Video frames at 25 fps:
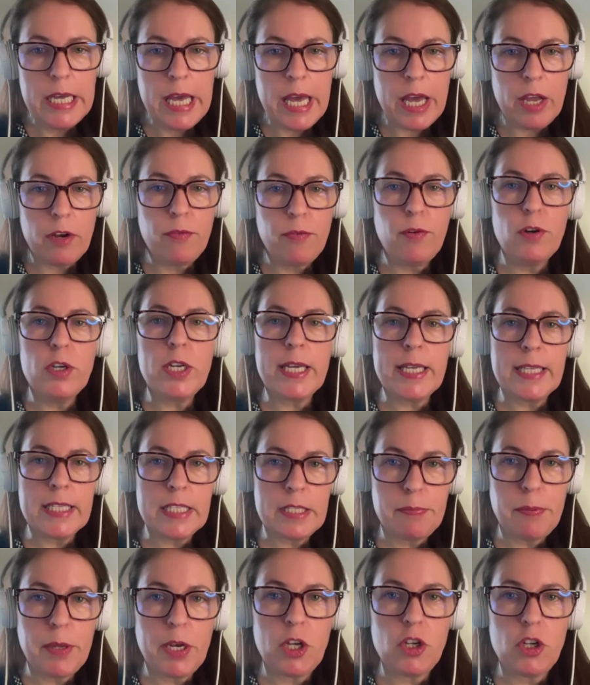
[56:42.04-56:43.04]
And for the
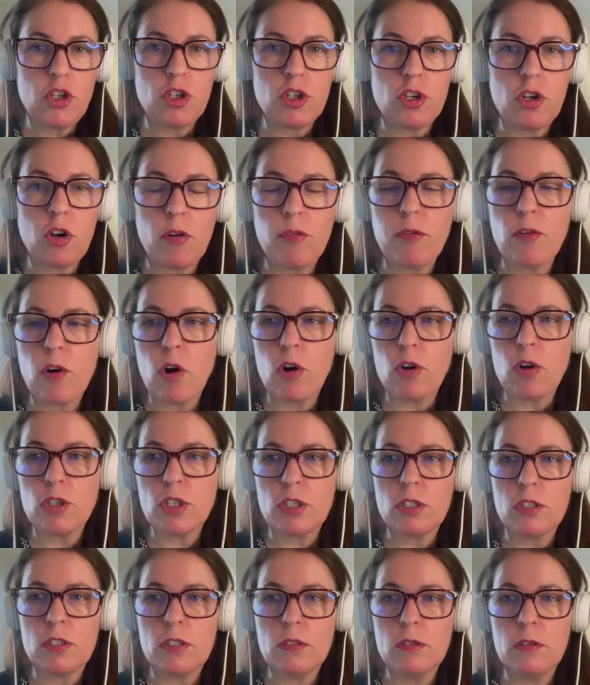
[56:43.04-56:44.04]
inspiration, of
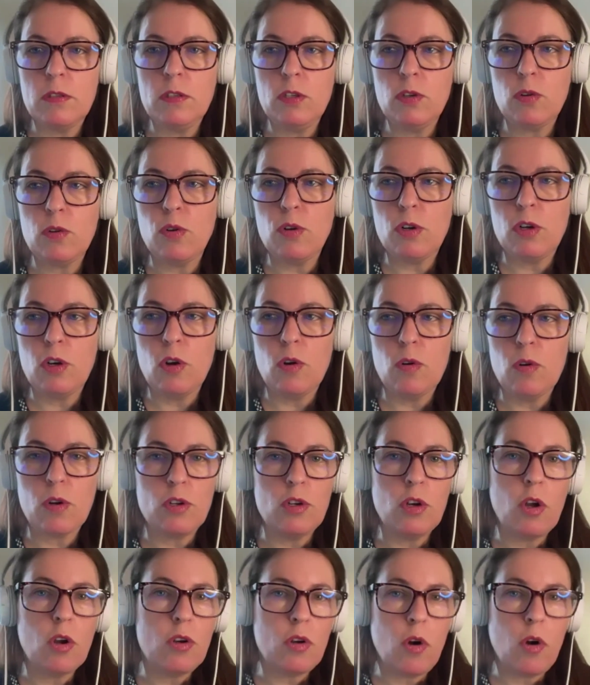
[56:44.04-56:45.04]
course, you could look
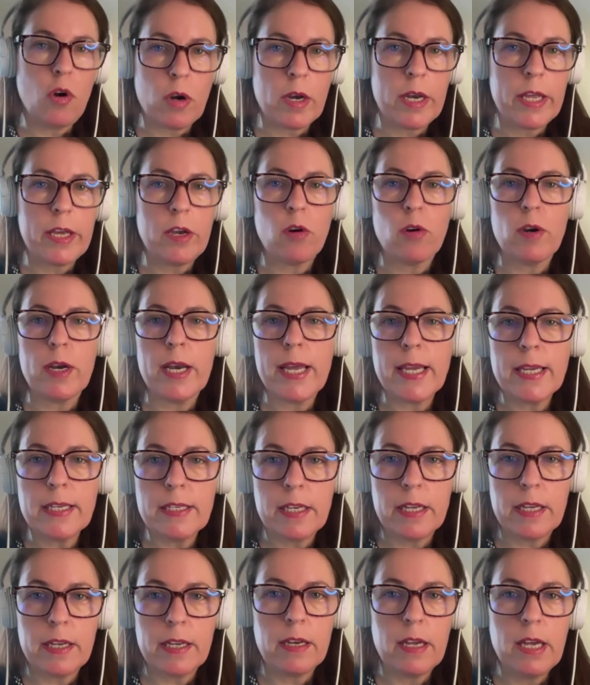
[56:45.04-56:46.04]
not only on
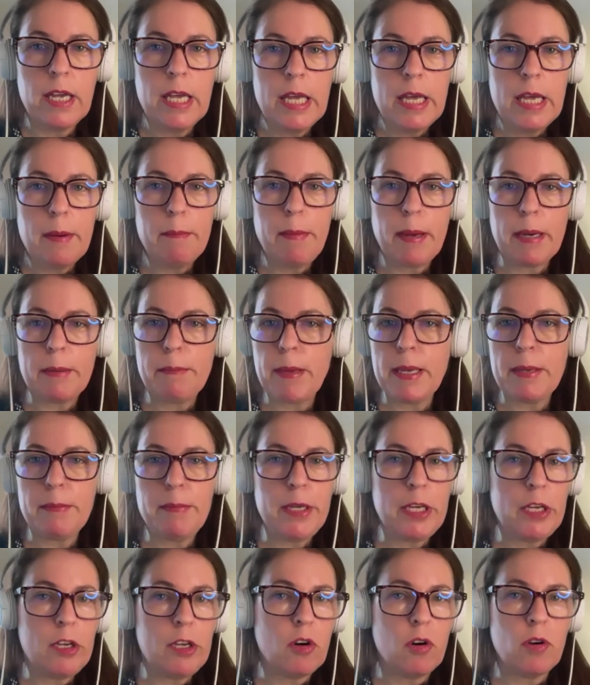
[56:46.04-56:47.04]
LinkedIn, but
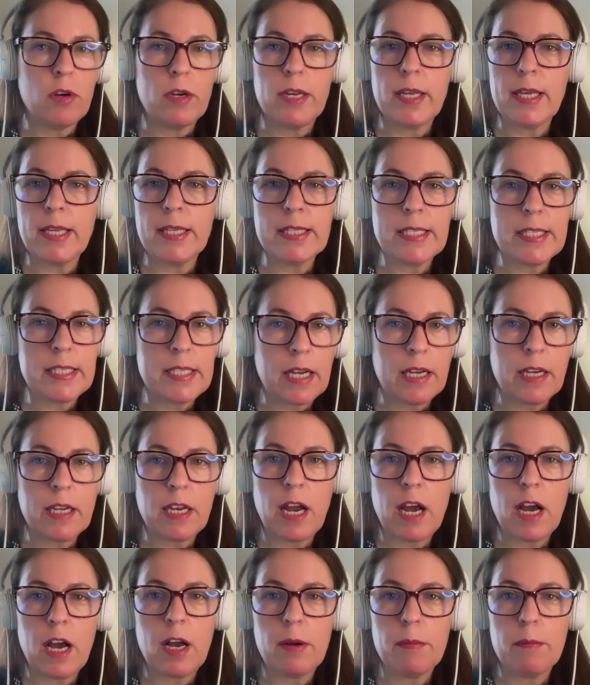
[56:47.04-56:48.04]
maybe on
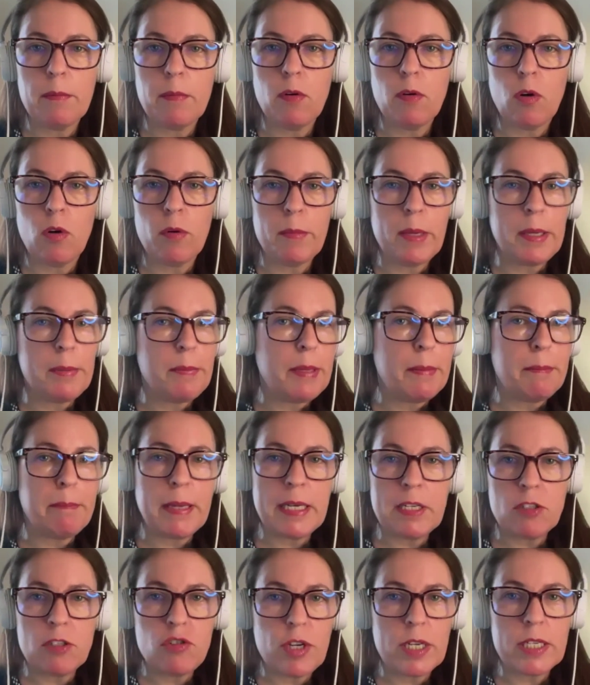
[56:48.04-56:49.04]
Instagram or maybe
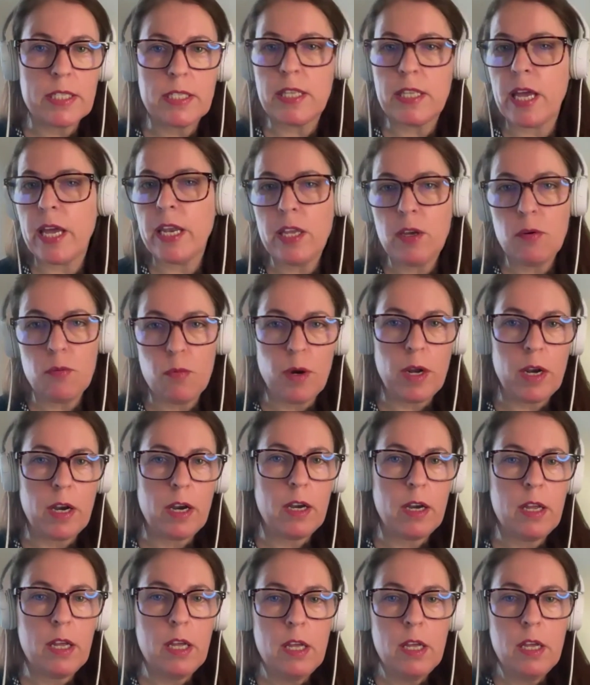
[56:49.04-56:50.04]
Pinterest,
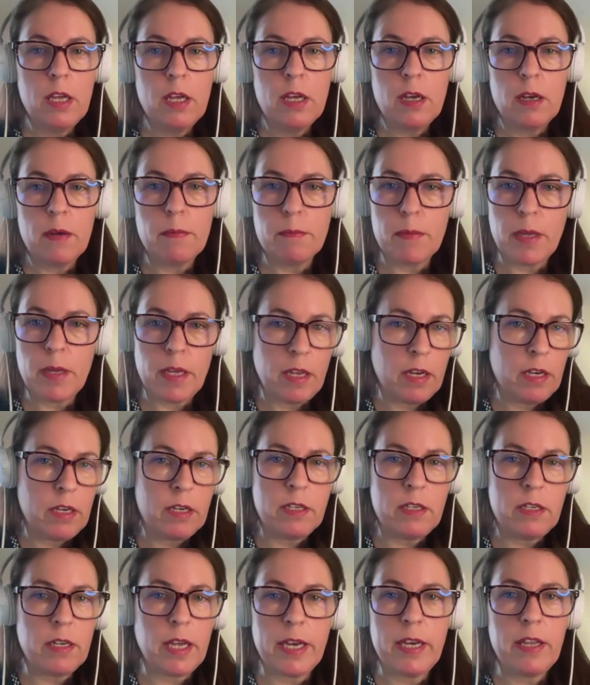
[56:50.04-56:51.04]
anywhere.
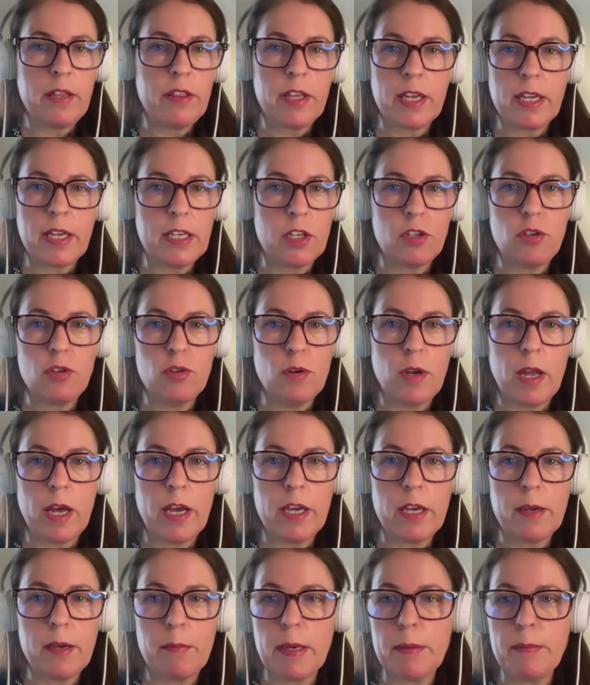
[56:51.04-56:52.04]
And anything that you
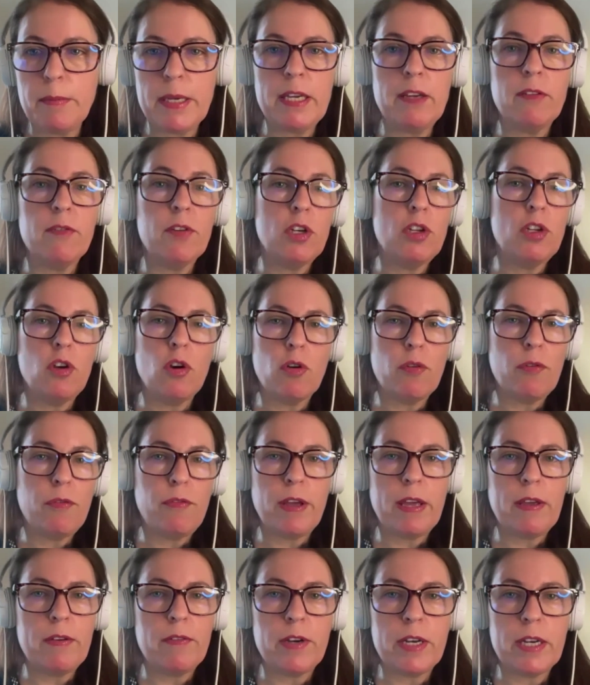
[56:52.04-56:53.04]
like, maybe even your
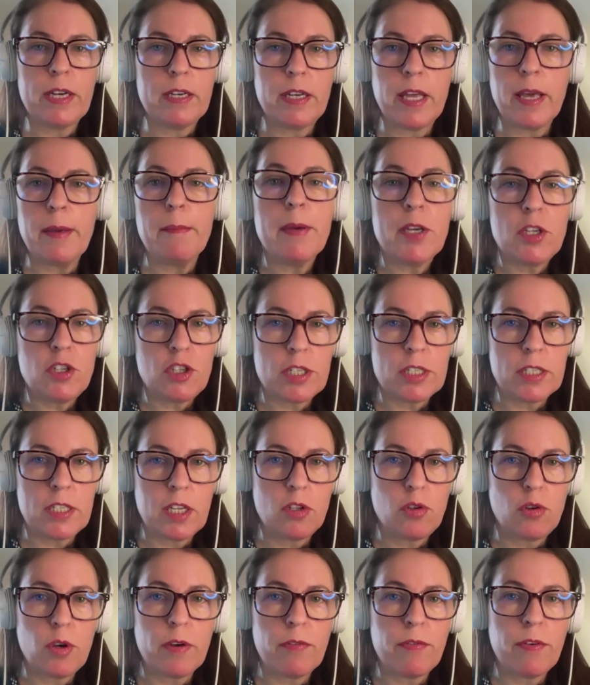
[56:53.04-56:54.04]
favorite images
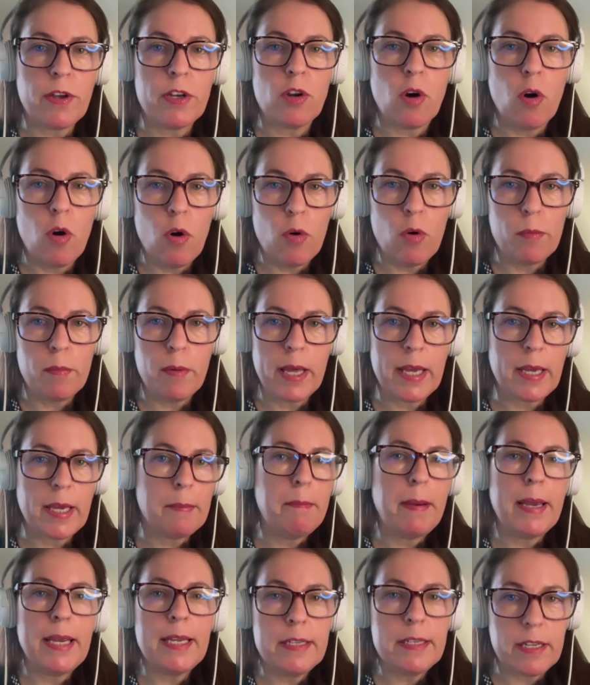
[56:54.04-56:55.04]
that you have at home,
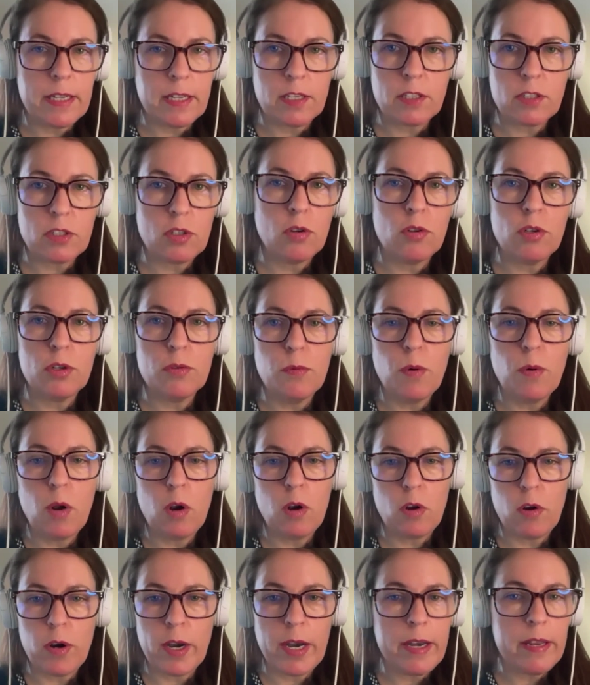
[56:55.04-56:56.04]
like paintings on the wall
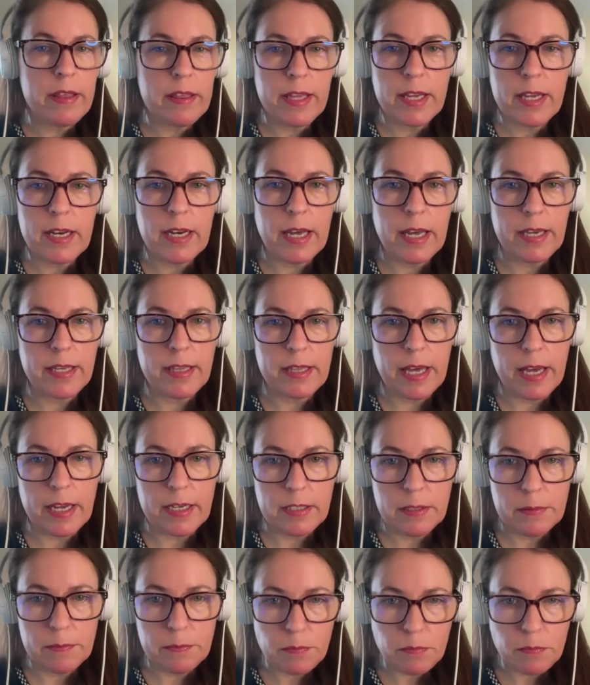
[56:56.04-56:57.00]
or anything like that.